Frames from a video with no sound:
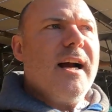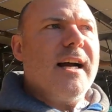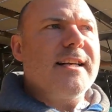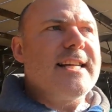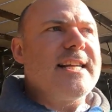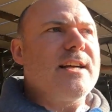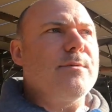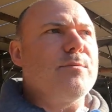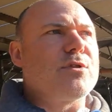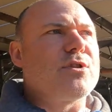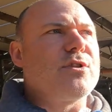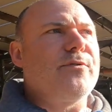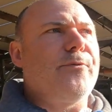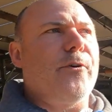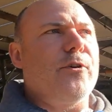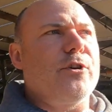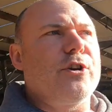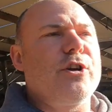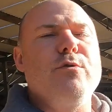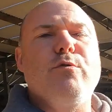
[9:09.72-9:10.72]
I think it was
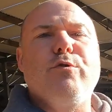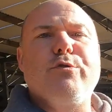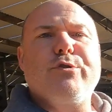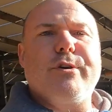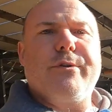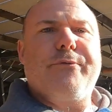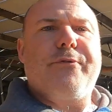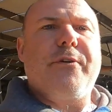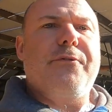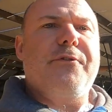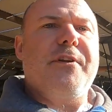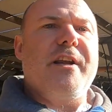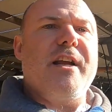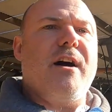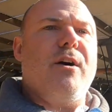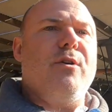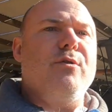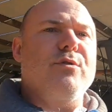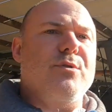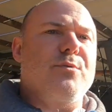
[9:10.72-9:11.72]
for 250
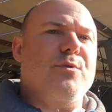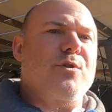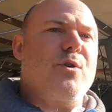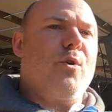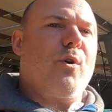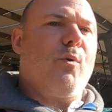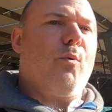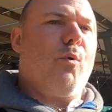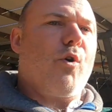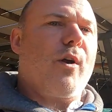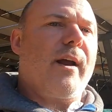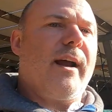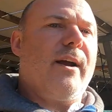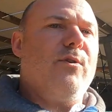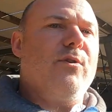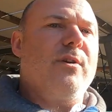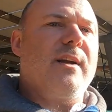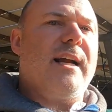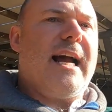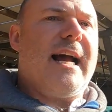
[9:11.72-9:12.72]
ewes. It was going to work
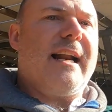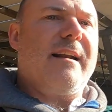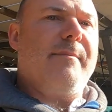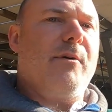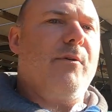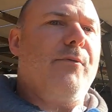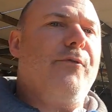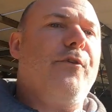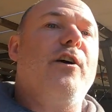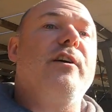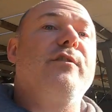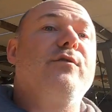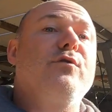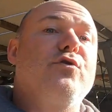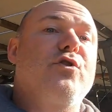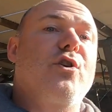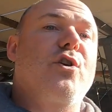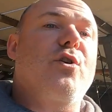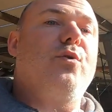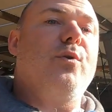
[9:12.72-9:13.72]
out at about
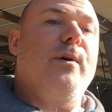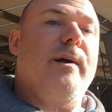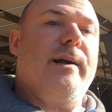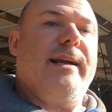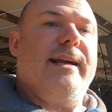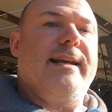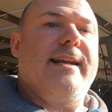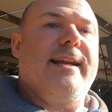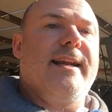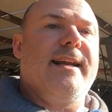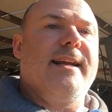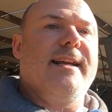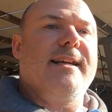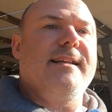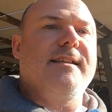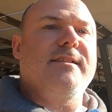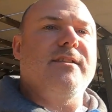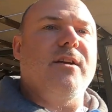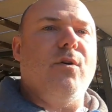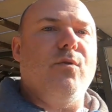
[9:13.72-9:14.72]
500 quid.
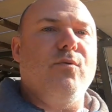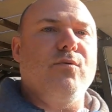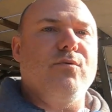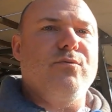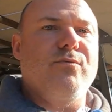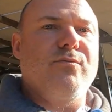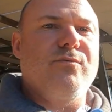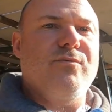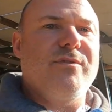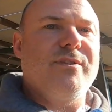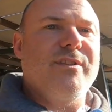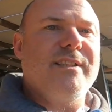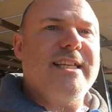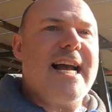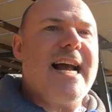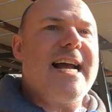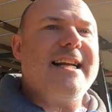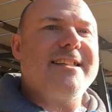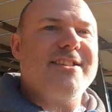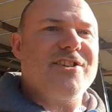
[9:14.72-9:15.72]
So
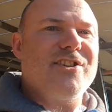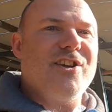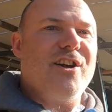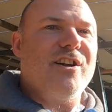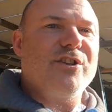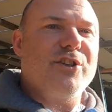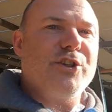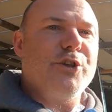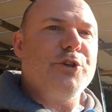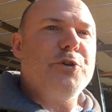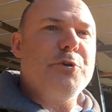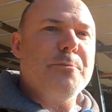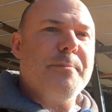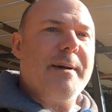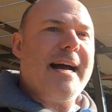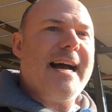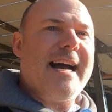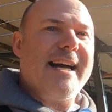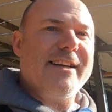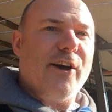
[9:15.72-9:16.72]
that's not too
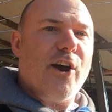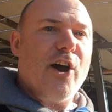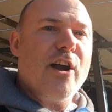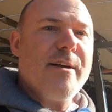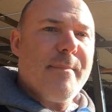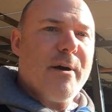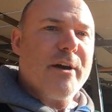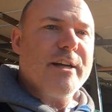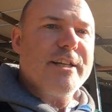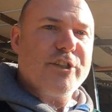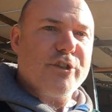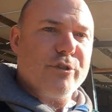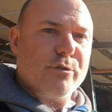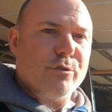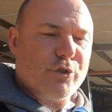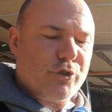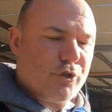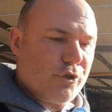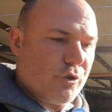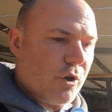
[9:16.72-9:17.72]
bad. I might
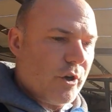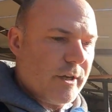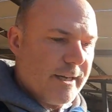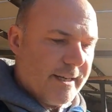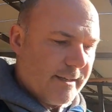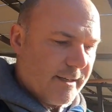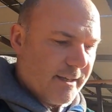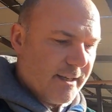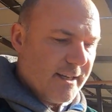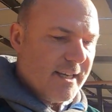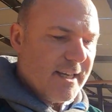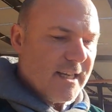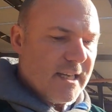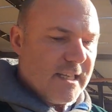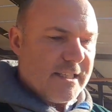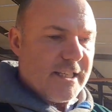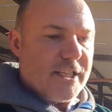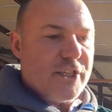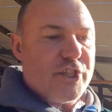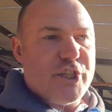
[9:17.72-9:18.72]
just try it
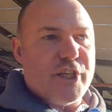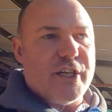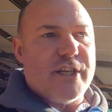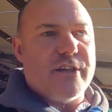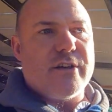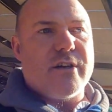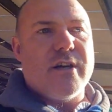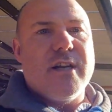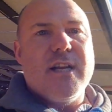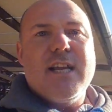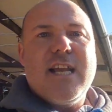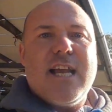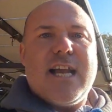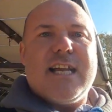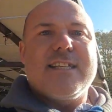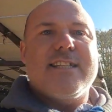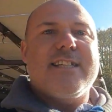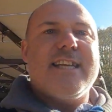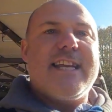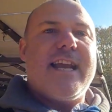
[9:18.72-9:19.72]
this year
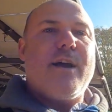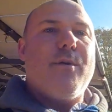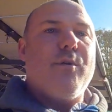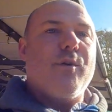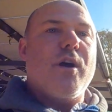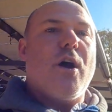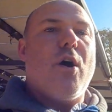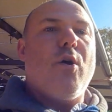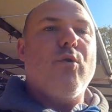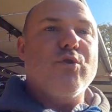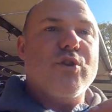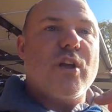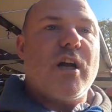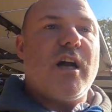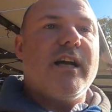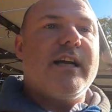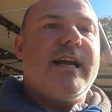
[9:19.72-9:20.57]
and see how it goes.